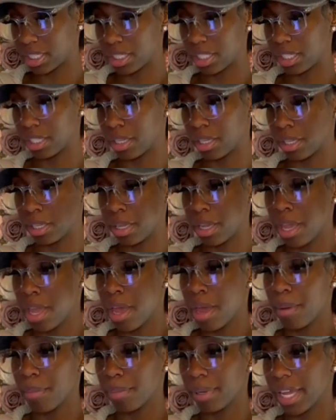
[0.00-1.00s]
the
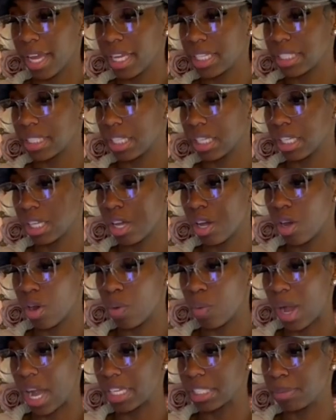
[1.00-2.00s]
plain silicone
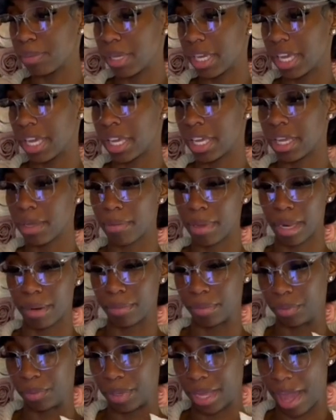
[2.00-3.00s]
watch band
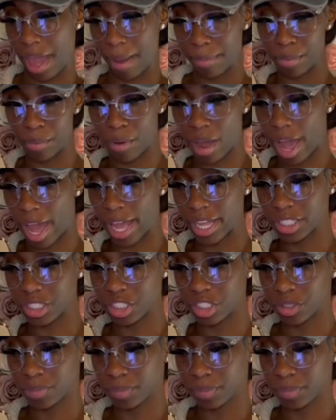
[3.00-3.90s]
compatible with Apple Watch.